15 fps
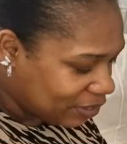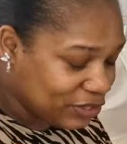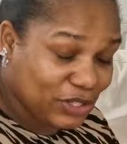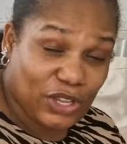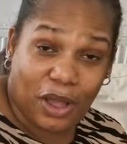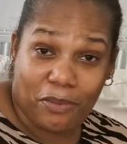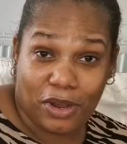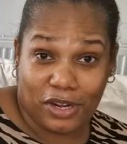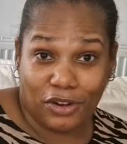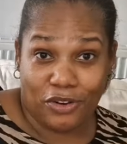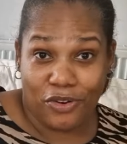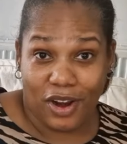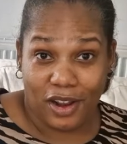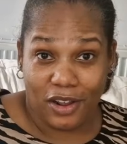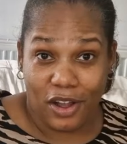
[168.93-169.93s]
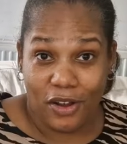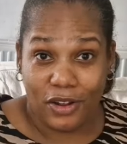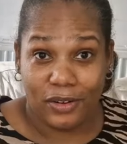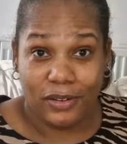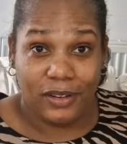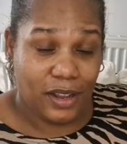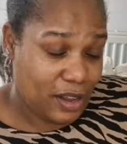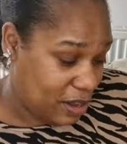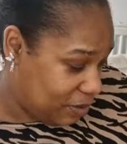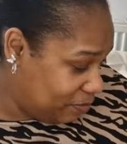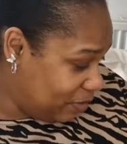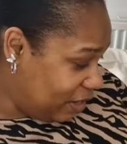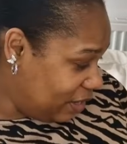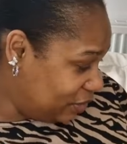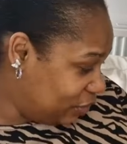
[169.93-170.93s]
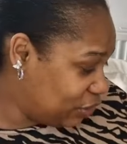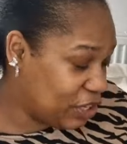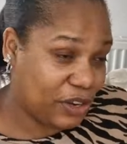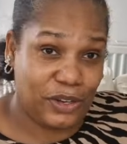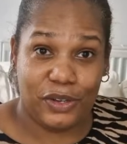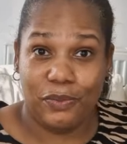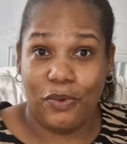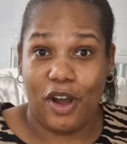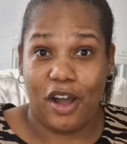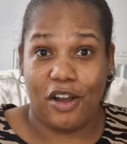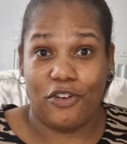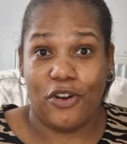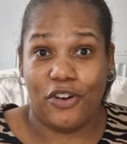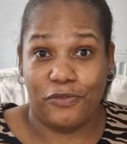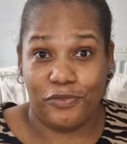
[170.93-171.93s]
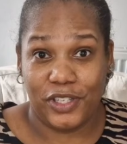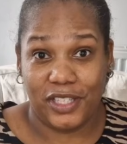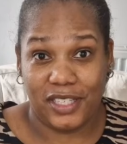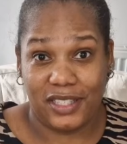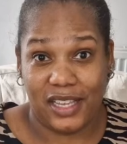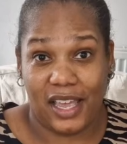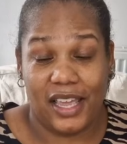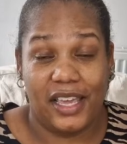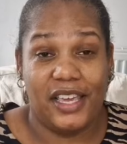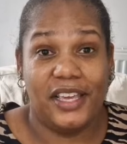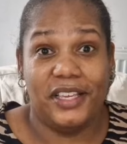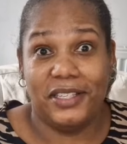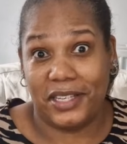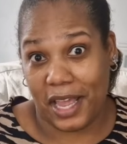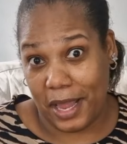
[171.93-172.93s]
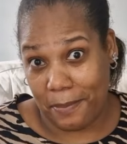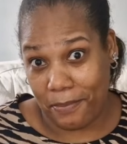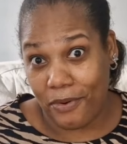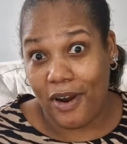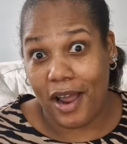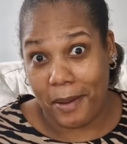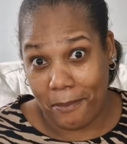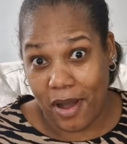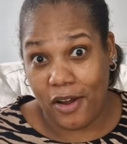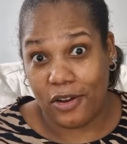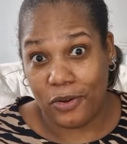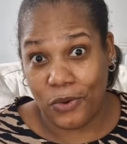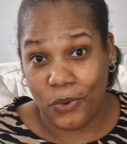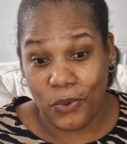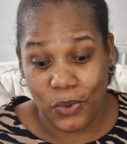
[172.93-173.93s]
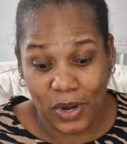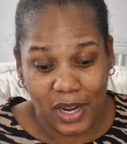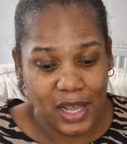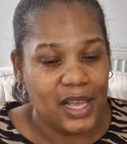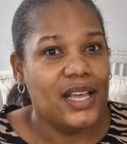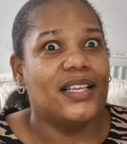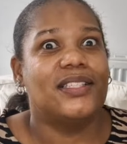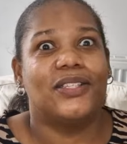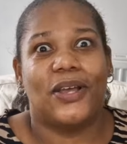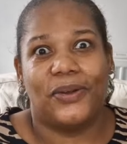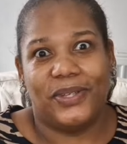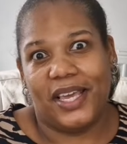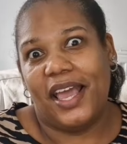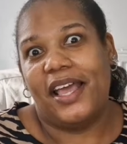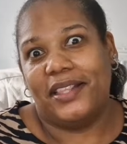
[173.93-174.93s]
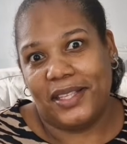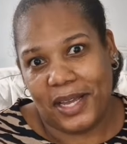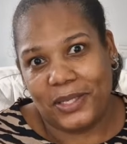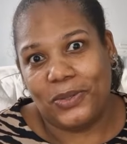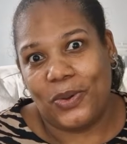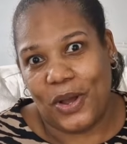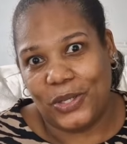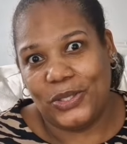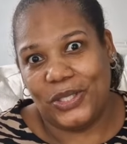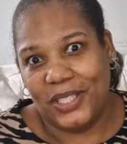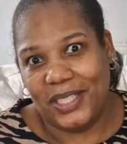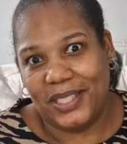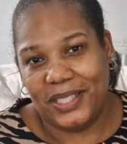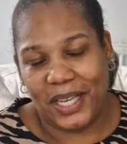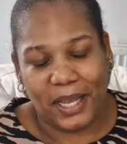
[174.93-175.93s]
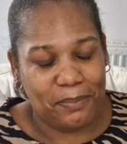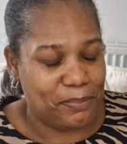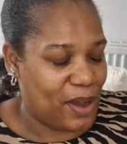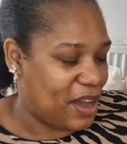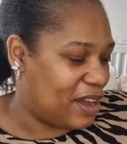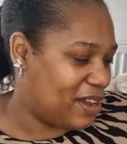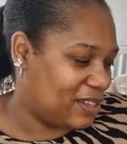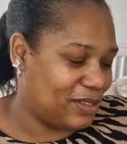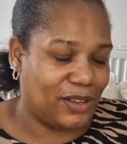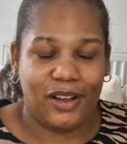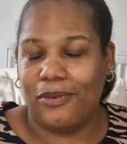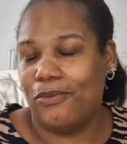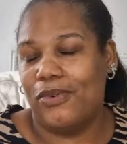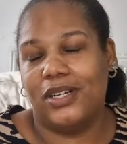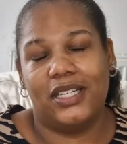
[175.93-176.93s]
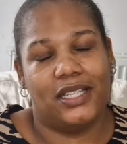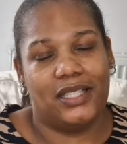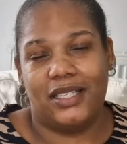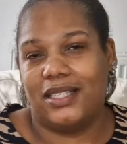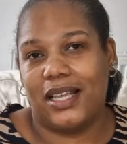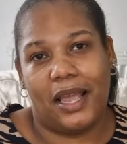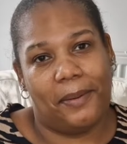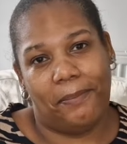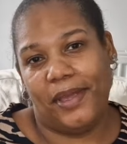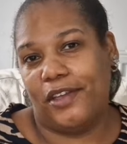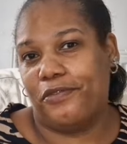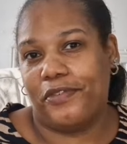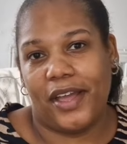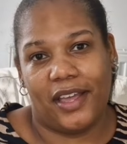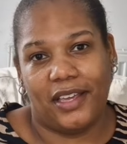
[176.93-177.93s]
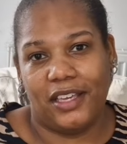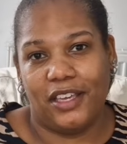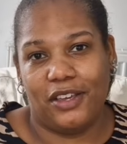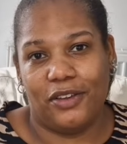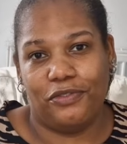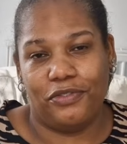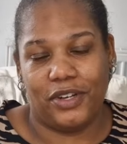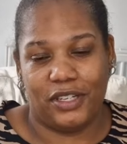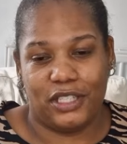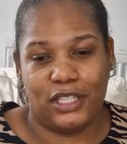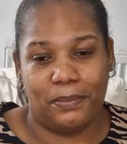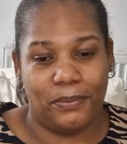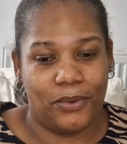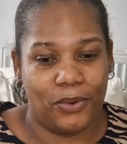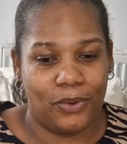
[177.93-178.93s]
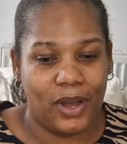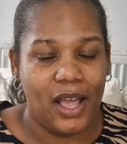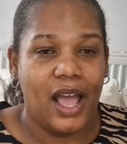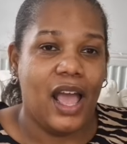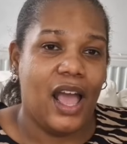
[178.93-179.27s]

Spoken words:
So I'm gonna crack on and show you what I've got for today. It is a Primark haul, so yeah, that's what I should have said, but I wanted to say a big thank you for the support.